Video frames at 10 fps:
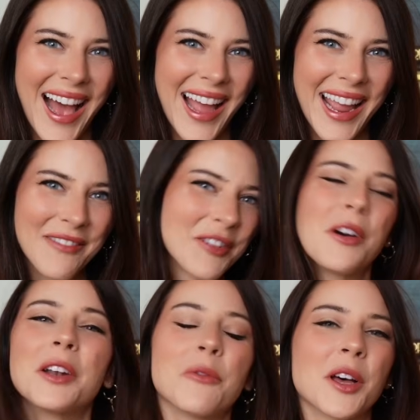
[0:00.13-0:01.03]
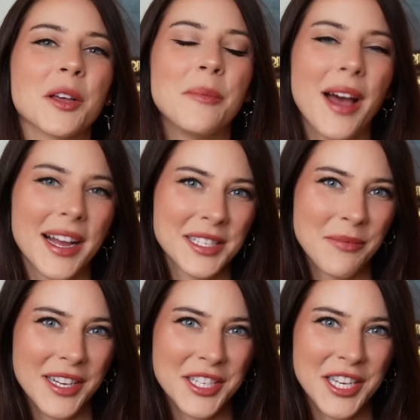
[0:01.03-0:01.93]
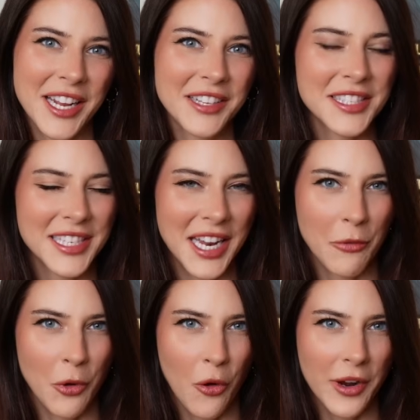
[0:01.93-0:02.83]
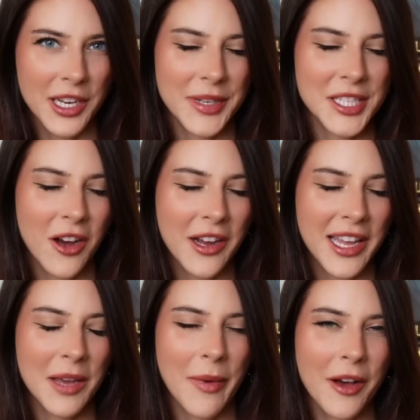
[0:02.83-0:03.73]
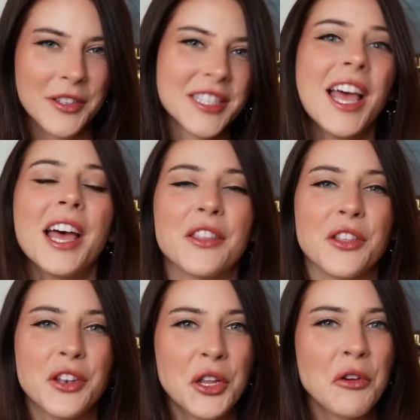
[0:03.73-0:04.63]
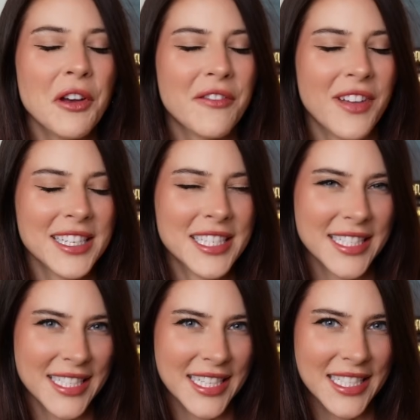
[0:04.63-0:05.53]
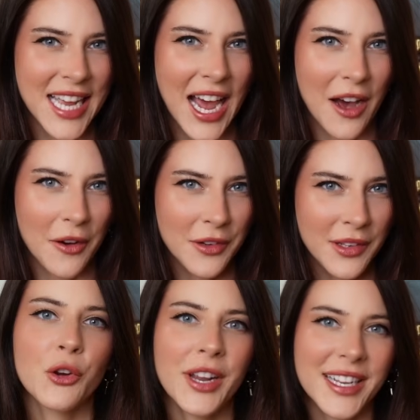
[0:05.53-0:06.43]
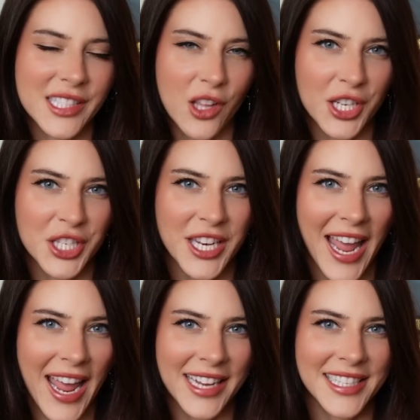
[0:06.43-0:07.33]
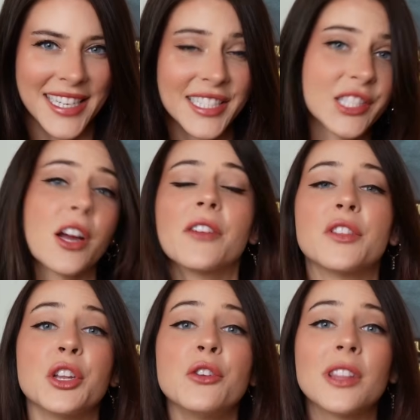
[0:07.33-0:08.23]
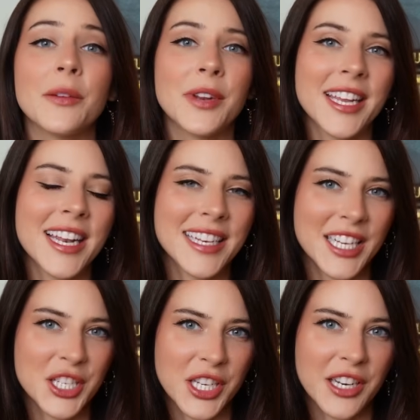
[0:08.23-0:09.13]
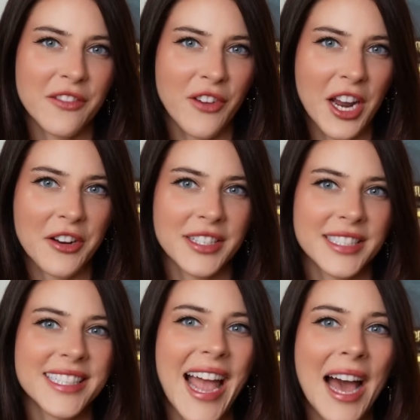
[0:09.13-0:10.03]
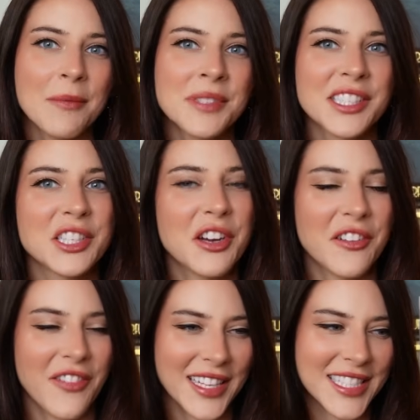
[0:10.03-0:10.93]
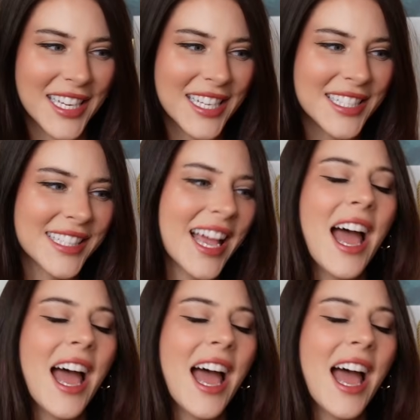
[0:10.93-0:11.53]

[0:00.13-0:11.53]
Hi everyone, welcome back to my channel. Today we're going to be talking about the new Aventus in town. Creed has launched a teaser of the new limited edition fragrance, ABSOLU AVENTUS.